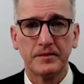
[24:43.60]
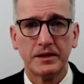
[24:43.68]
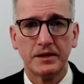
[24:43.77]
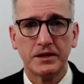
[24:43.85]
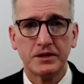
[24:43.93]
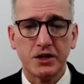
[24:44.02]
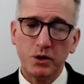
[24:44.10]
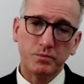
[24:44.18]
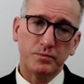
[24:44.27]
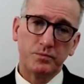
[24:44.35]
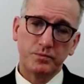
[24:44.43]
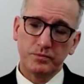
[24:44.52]
So
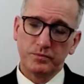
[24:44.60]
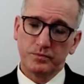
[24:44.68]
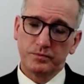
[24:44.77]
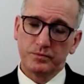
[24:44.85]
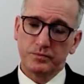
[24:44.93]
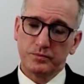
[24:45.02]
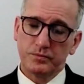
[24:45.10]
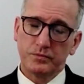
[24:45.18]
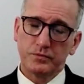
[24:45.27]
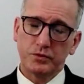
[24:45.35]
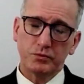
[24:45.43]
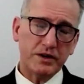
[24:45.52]

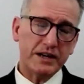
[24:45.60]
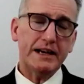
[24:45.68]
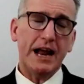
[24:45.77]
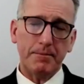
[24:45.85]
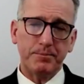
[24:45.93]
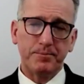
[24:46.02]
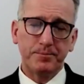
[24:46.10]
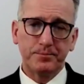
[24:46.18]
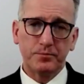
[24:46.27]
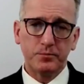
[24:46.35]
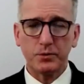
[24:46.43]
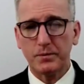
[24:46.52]
to recap
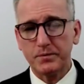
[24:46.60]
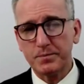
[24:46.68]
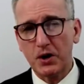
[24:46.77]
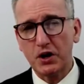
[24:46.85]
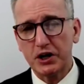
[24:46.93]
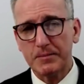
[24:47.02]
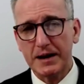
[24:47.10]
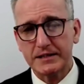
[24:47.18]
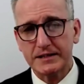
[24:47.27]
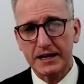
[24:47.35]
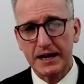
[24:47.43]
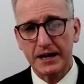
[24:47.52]
what we've spoken about
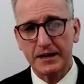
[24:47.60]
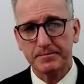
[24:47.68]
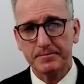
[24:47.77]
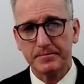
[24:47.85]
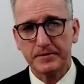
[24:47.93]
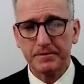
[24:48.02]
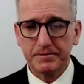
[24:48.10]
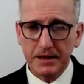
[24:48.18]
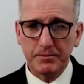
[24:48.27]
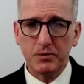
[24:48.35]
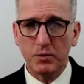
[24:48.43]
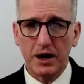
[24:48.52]
today, number
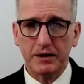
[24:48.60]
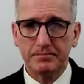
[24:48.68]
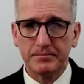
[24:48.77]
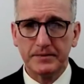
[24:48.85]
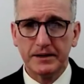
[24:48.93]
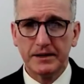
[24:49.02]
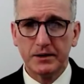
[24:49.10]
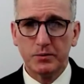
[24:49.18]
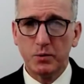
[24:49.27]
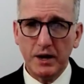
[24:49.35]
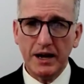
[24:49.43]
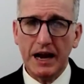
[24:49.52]
1, we
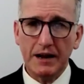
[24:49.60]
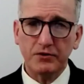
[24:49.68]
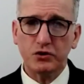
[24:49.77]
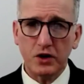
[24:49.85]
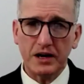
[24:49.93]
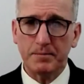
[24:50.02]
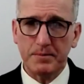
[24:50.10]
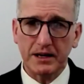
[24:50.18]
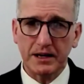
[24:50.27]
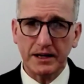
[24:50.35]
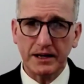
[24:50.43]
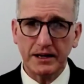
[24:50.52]
want to have
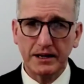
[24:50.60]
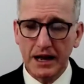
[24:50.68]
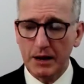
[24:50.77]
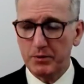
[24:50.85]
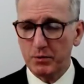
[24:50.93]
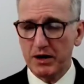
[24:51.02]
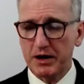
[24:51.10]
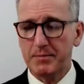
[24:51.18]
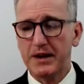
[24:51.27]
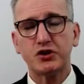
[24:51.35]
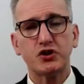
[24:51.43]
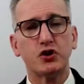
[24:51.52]
credibility and we want to make
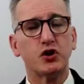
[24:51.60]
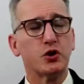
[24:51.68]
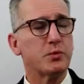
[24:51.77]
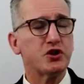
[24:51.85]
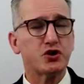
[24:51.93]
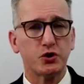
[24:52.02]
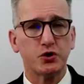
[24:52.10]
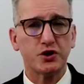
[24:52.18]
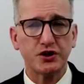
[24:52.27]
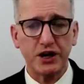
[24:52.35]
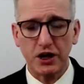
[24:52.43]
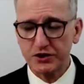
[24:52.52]
sure that we short the
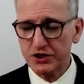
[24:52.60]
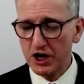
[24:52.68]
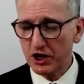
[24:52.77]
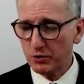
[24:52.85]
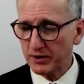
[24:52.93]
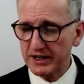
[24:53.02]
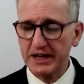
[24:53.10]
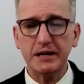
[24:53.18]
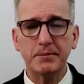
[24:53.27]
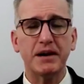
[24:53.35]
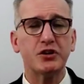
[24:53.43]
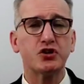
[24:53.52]
sales cycle. We need to
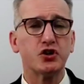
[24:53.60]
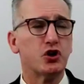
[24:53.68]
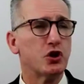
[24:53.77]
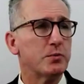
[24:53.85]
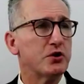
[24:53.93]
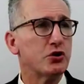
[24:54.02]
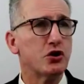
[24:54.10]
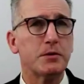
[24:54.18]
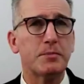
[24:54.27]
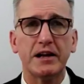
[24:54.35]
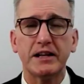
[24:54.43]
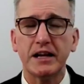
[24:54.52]
make sure that we talk
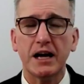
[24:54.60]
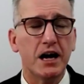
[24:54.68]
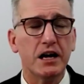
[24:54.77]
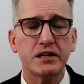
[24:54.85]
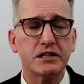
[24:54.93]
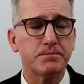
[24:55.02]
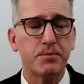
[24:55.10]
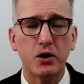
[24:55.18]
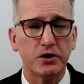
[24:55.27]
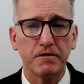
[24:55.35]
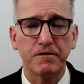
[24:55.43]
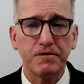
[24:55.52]
about the
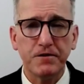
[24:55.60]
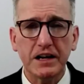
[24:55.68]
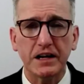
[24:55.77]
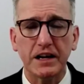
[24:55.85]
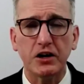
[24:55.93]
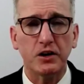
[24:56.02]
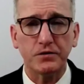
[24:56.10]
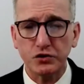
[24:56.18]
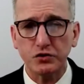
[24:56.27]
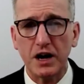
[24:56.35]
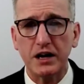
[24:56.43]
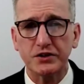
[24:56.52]
unspoken feeling of
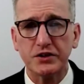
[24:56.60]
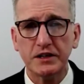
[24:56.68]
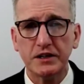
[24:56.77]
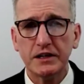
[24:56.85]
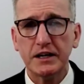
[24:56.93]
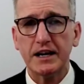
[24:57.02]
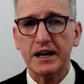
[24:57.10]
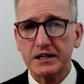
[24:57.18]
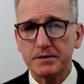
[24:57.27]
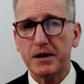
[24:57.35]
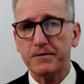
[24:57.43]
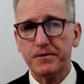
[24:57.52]
trust. And as
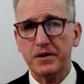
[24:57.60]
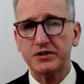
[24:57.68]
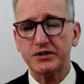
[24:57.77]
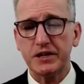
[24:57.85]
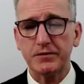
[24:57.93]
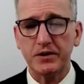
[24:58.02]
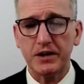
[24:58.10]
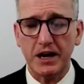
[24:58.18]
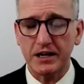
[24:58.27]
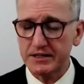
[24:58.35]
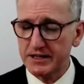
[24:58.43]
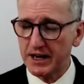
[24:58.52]
my friend Steve Renata
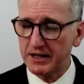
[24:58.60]
said,